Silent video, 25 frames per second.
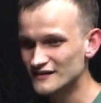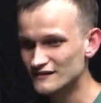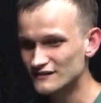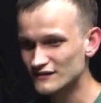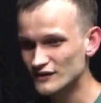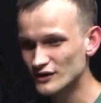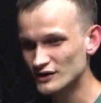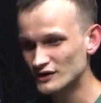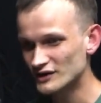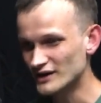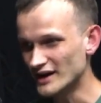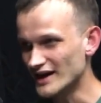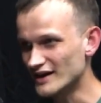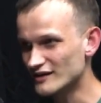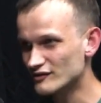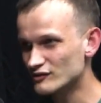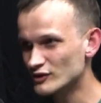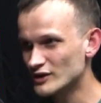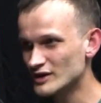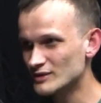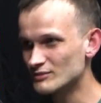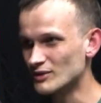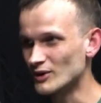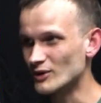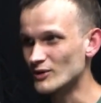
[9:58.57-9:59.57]
for
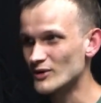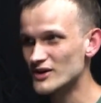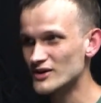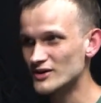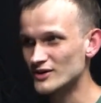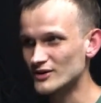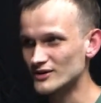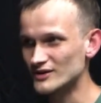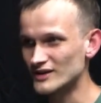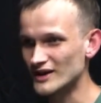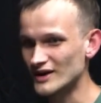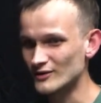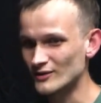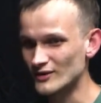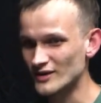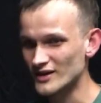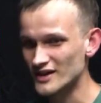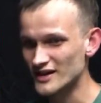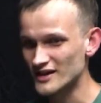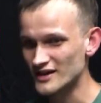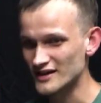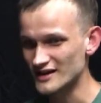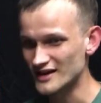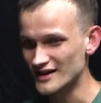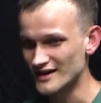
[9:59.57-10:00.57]
every poster that was
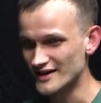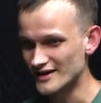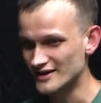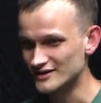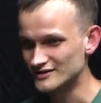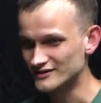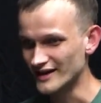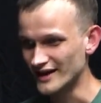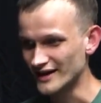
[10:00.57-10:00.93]
saying